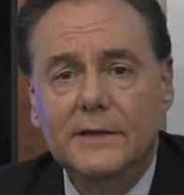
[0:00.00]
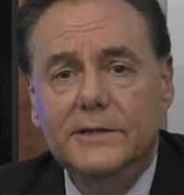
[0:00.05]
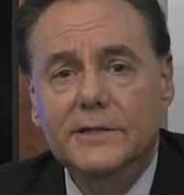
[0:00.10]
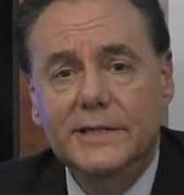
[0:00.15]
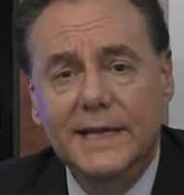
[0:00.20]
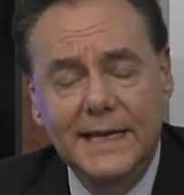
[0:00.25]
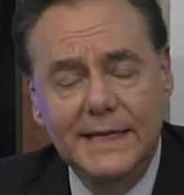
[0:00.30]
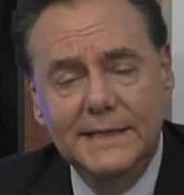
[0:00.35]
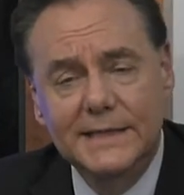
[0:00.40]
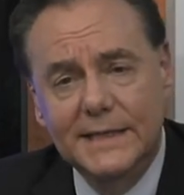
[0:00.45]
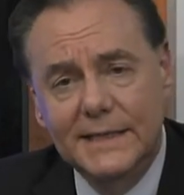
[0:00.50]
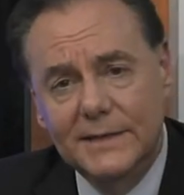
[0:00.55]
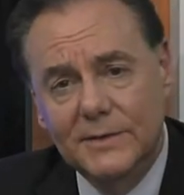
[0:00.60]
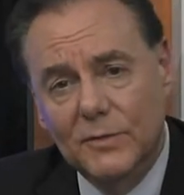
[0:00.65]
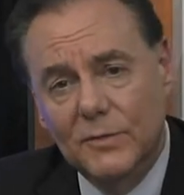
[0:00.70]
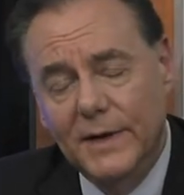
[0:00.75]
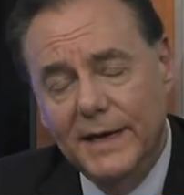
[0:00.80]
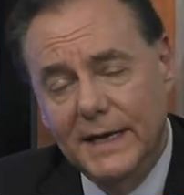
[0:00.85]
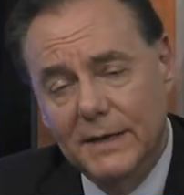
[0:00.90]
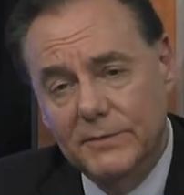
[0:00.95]
changing
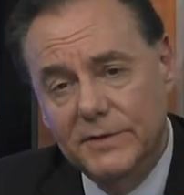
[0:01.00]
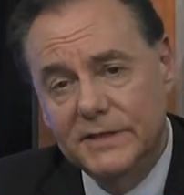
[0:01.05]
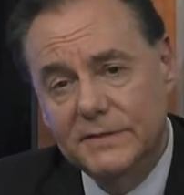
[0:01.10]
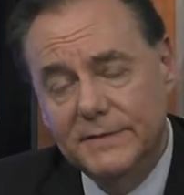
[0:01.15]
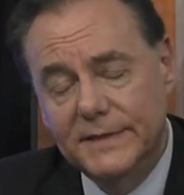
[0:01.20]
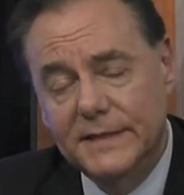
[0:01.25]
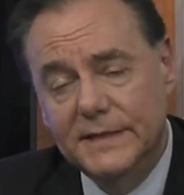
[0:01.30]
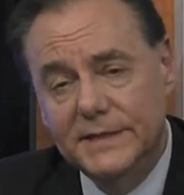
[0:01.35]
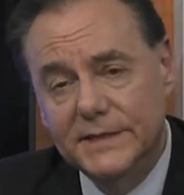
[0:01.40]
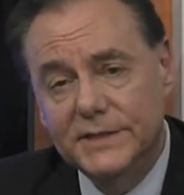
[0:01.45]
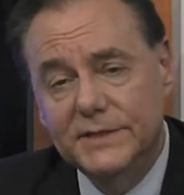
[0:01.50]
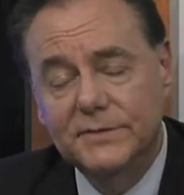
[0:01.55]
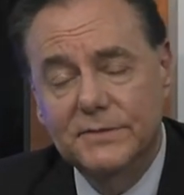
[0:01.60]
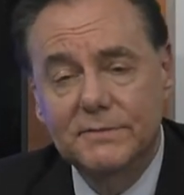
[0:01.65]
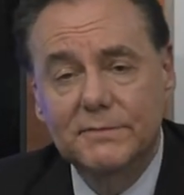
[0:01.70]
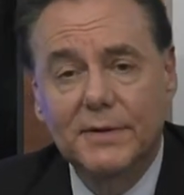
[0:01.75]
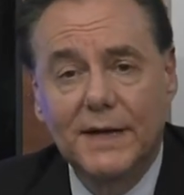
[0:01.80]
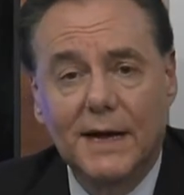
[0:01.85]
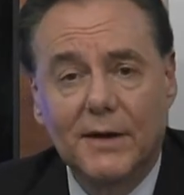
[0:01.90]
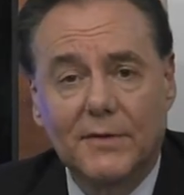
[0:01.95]
the way in which we
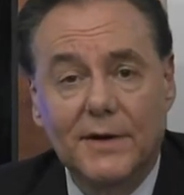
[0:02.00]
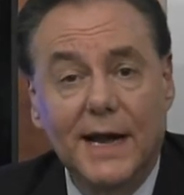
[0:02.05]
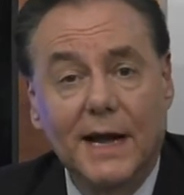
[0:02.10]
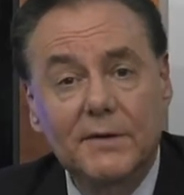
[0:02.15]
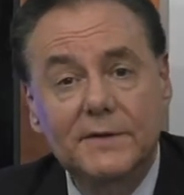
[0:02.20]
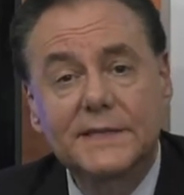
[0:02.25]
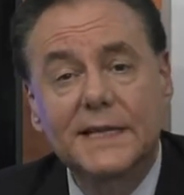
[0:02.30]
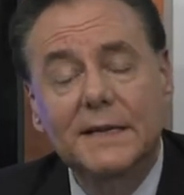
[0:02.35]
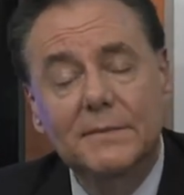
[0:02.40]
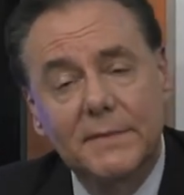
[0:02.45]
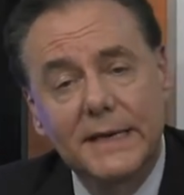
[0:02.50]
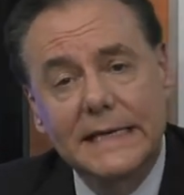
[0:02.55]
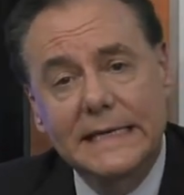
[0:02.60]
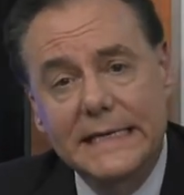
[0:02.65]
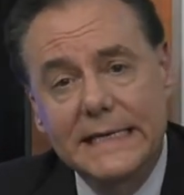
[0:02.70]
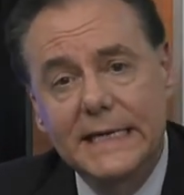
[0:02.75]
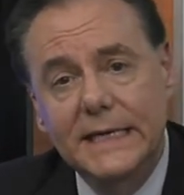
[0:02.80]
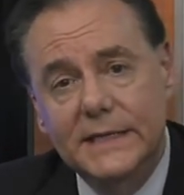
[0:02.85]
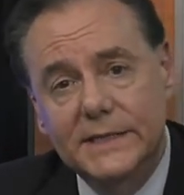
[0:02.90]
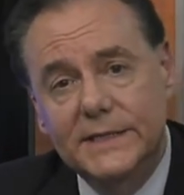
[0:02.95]
consume power, how is that made
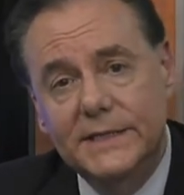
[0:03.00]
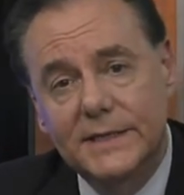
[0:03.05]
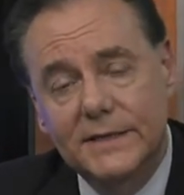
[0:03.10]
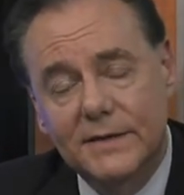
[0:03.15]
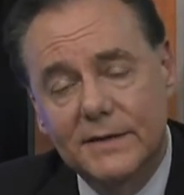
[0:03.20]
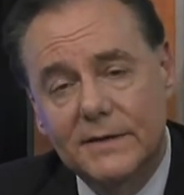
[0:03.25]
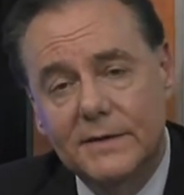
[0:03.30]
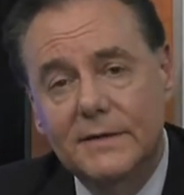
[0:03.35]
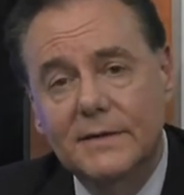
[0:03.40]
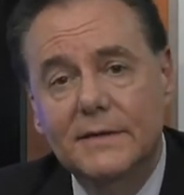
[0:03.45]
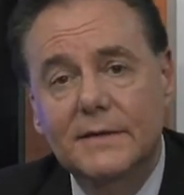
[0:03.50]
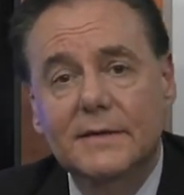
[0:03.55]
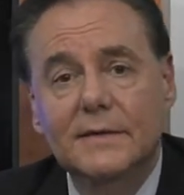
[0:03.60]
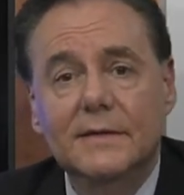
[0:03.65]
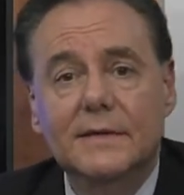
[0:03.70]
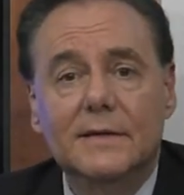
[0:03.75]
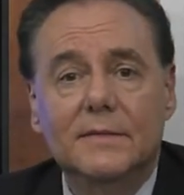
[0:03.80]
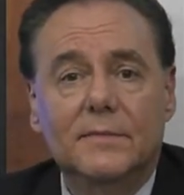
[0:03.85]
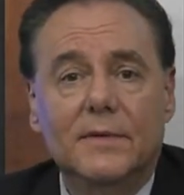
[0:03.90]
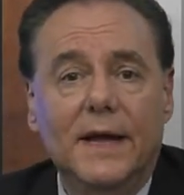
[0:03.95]
easier
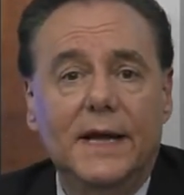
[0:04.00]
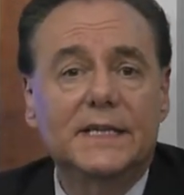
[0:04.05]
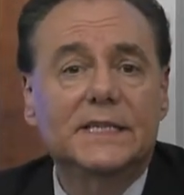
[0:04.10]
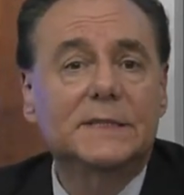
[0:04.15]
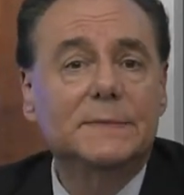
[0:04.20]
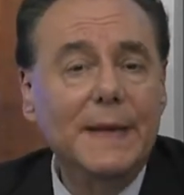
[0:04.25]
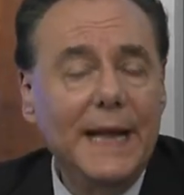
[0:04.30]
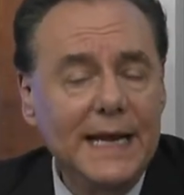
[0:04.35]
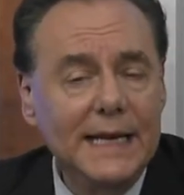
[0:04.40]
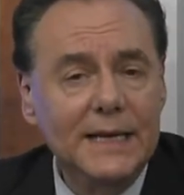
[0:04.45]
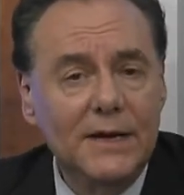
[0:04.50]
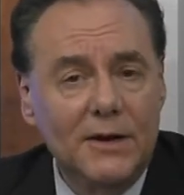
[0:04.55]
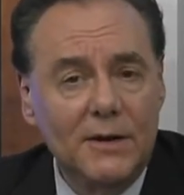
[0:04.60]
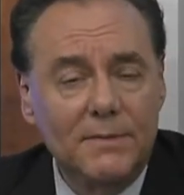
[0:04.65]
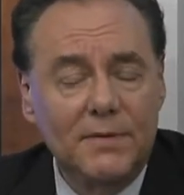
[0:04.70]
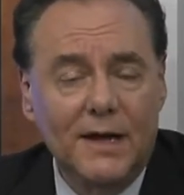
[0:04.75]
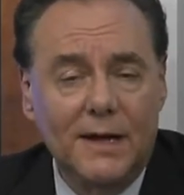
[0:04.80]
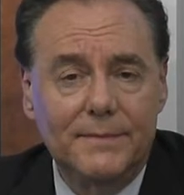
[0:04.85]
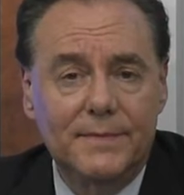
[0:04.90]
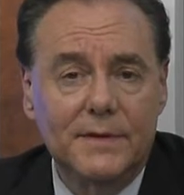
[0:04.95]
by expanding our
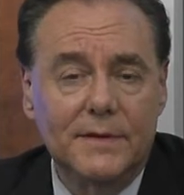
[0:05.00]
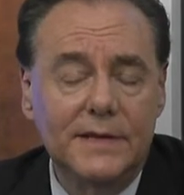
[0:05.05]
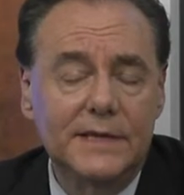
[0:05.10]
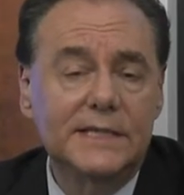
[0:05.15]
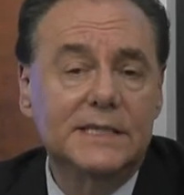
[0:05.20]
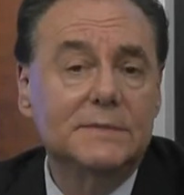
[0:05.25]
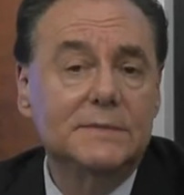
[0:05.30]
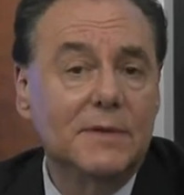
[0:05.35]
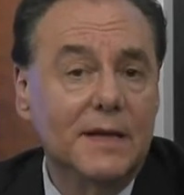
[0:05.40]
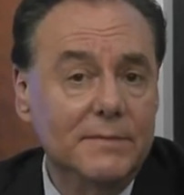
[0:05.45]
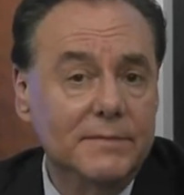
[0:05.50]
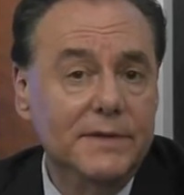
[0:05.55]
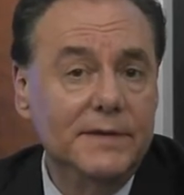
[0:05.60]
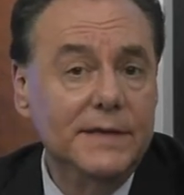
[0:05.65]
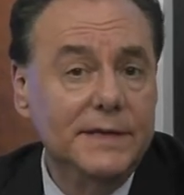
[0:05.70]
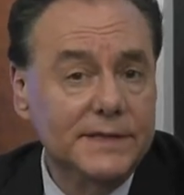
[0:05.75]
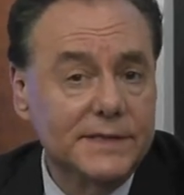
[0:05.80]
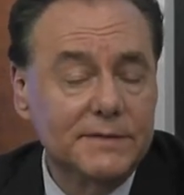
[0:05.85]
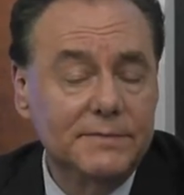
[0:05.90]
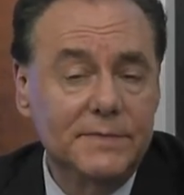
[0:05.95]
population by
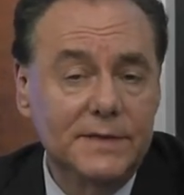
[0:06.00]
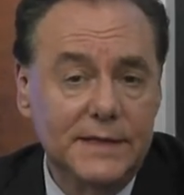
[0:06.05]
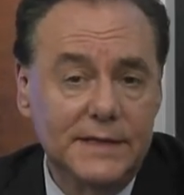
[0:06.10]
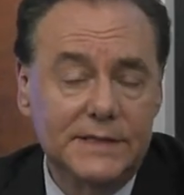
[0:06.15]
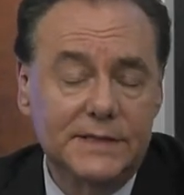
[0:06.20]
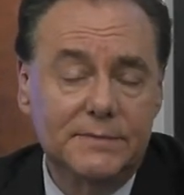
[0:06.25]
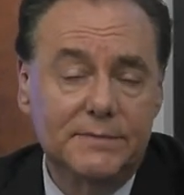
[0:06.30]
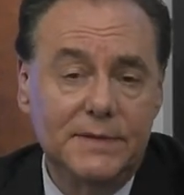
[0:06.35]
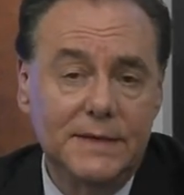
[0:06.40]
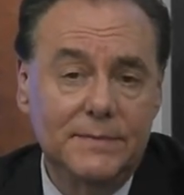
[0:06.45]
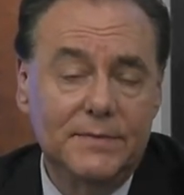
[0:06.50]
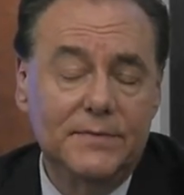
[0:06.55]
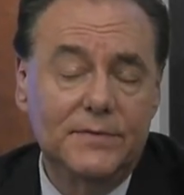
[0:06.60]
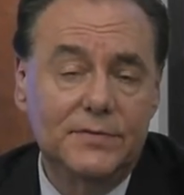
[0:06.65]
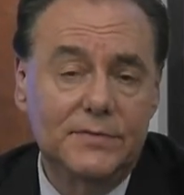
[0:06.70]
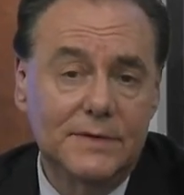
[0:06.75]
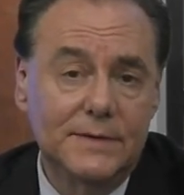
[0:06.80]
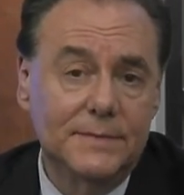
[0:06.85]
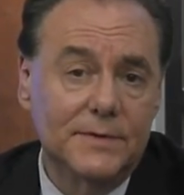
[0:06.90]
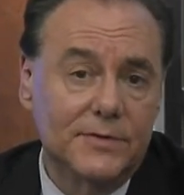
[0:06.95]
millions and millions of people
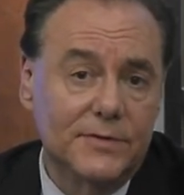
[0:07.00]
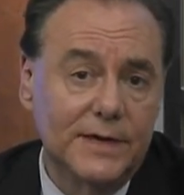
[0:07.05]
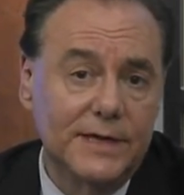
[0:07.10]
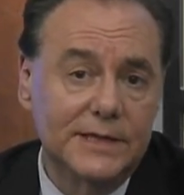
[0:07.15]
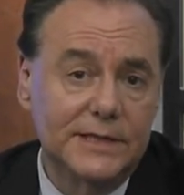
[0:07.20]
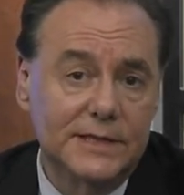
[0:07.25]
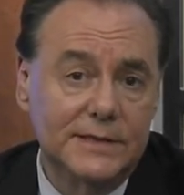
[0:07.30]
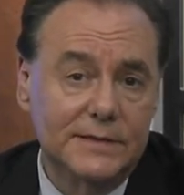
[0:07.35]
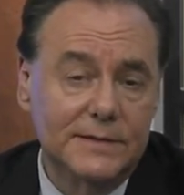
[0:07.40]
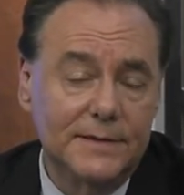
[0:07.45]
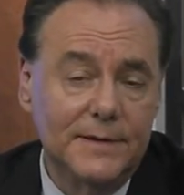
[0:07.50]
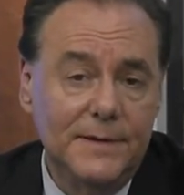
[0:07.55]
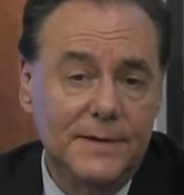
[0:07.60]
through immigration?